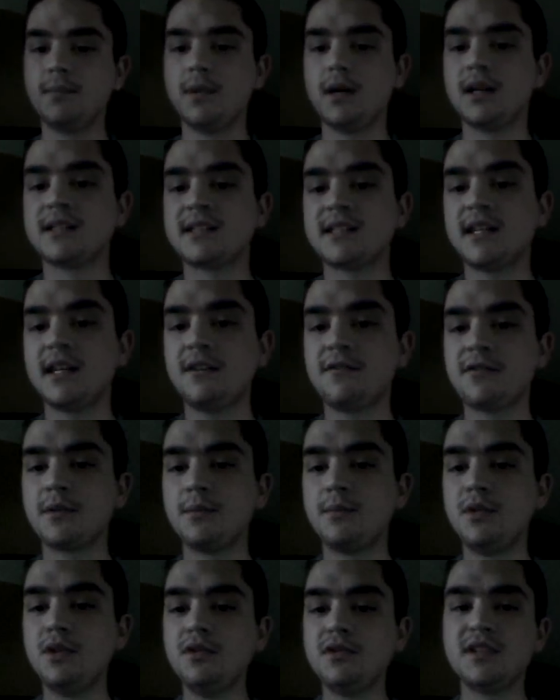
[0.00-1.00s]
aside
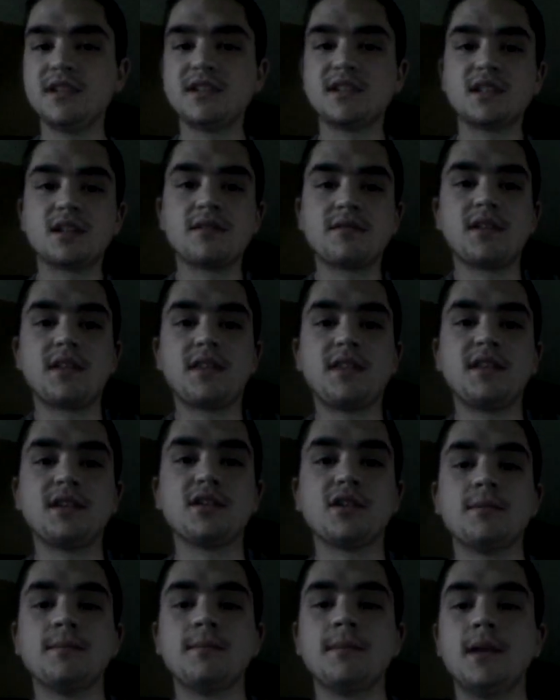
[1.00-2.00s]
from uses of the
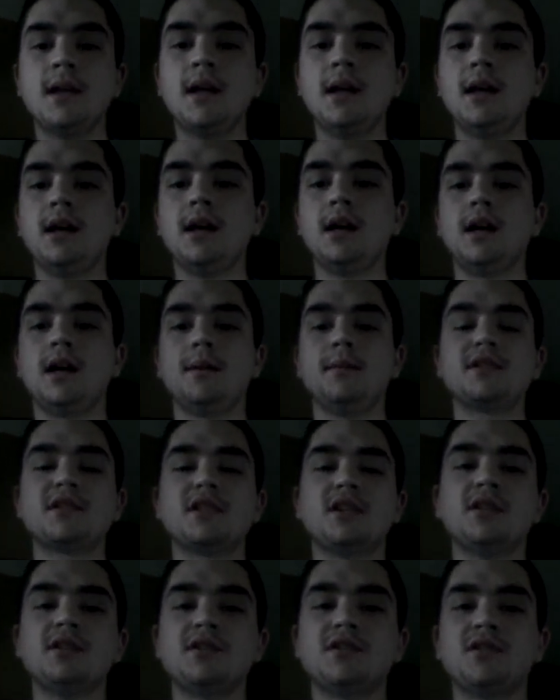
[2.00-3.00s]
theorem, it's
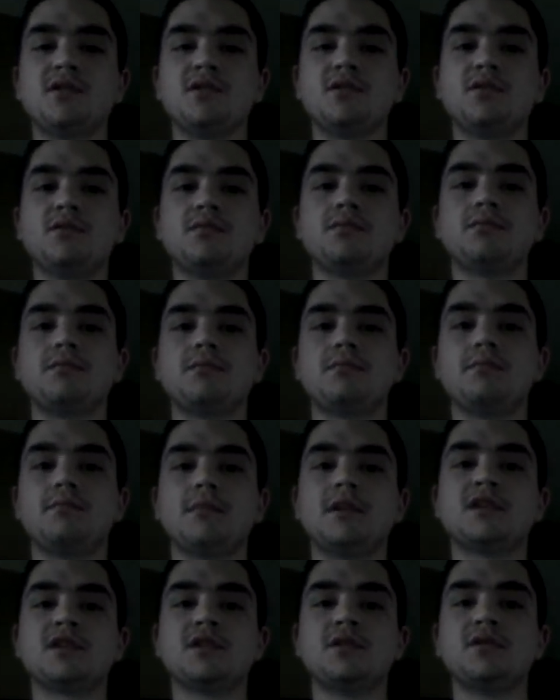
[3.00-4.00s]

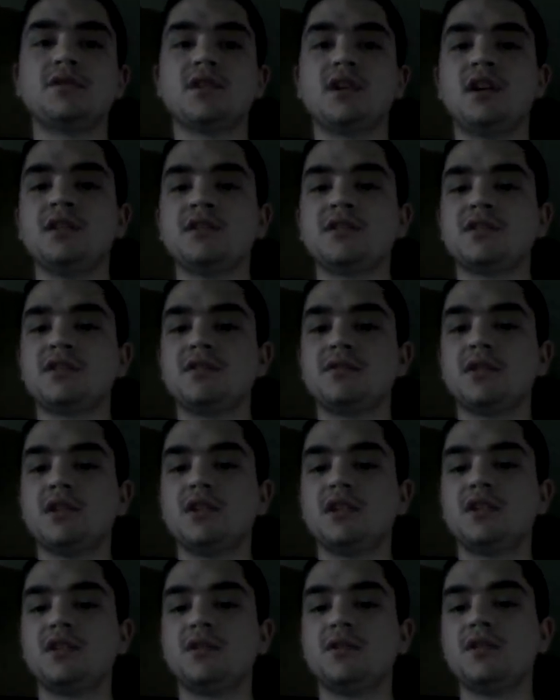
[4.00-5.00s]
always also
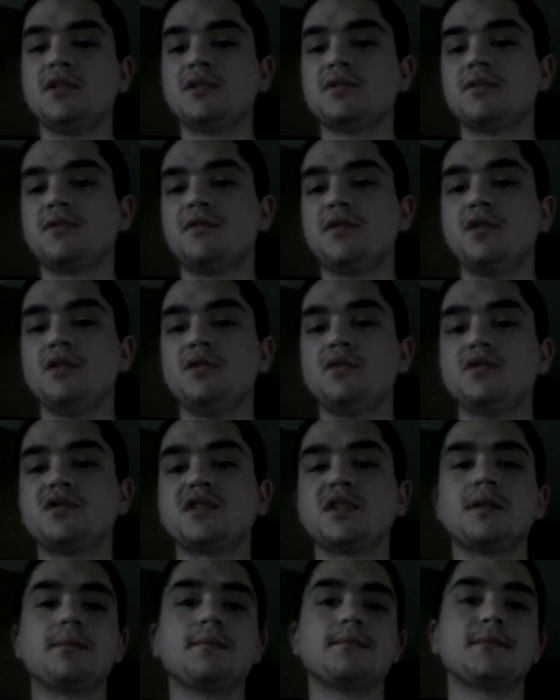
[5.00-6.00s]
good to always review
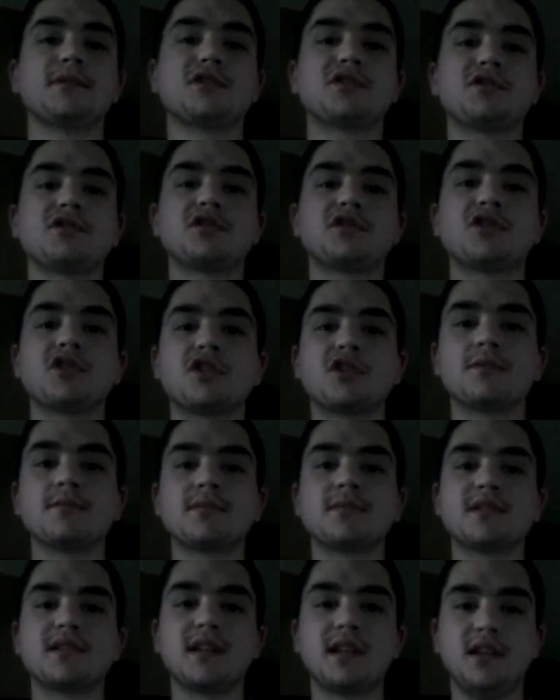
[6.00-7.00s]
some certain
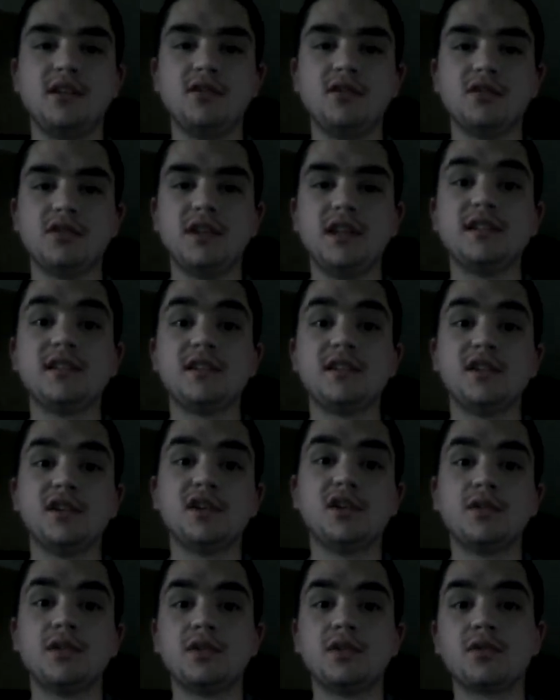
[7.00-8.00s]
terms that you'll need to
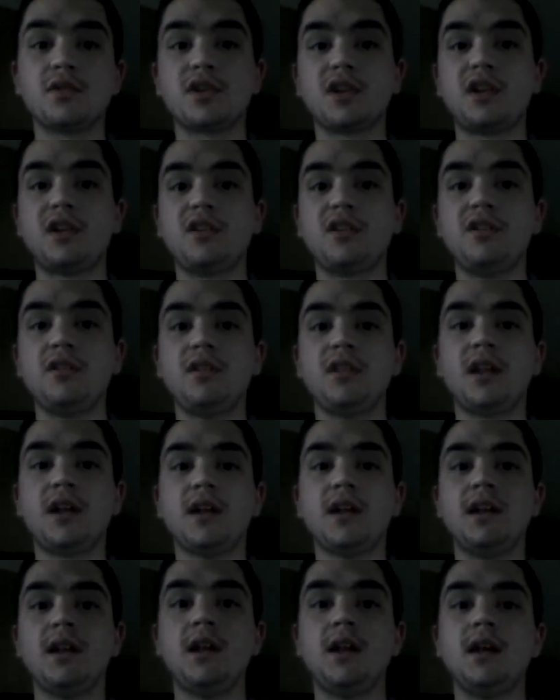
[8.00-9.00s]
know in order to do
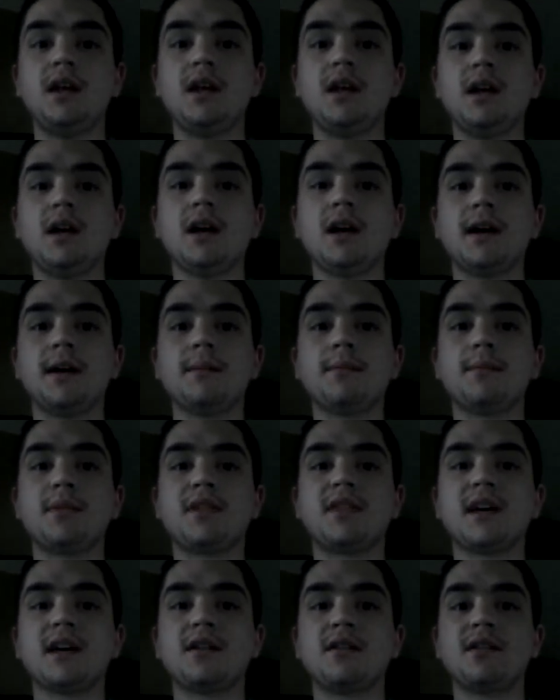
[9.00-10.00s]
the
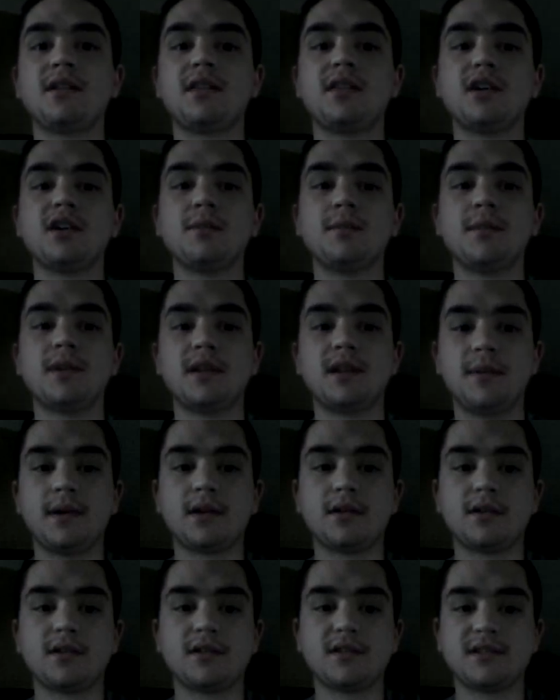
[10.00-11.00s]
Pythagorean theorem and to
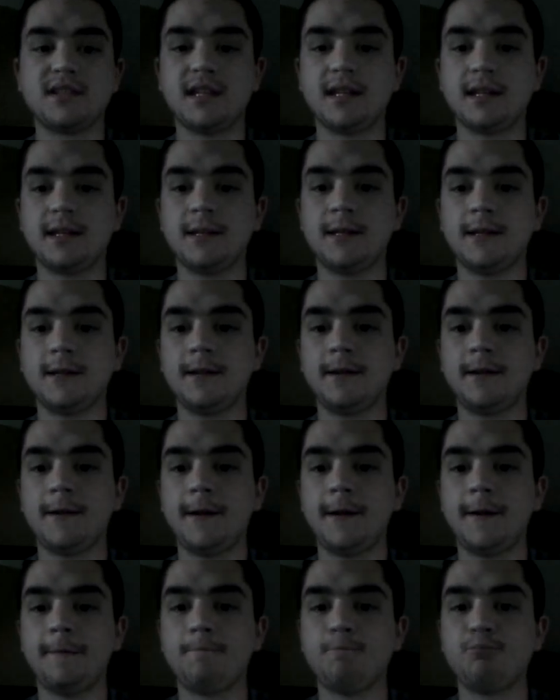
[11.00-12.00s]
better understand it.
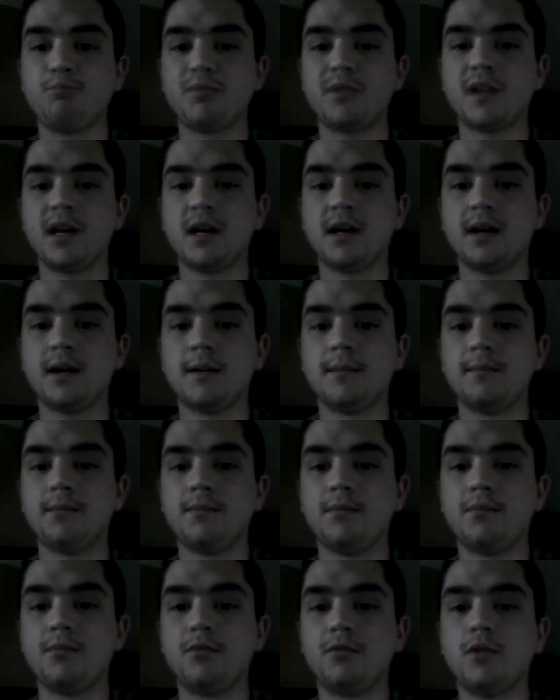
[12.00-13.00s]

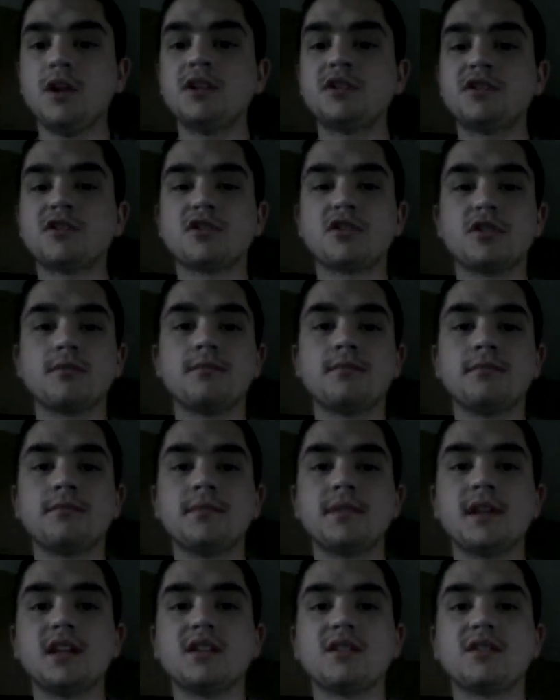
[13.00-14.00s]
One term
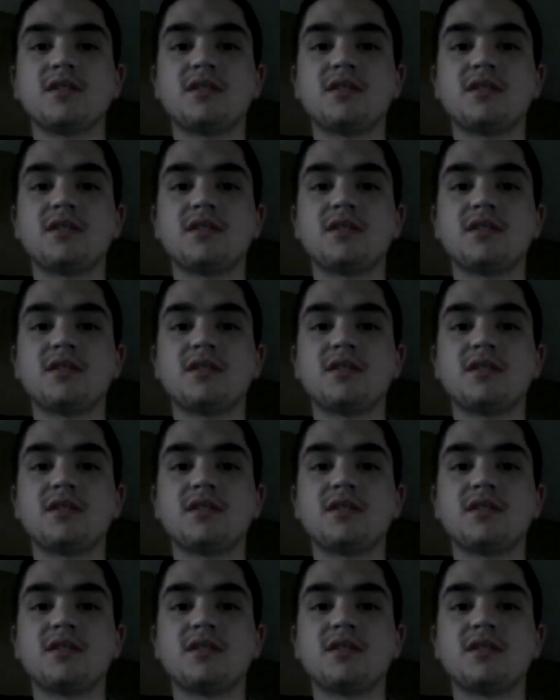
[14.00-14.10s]
that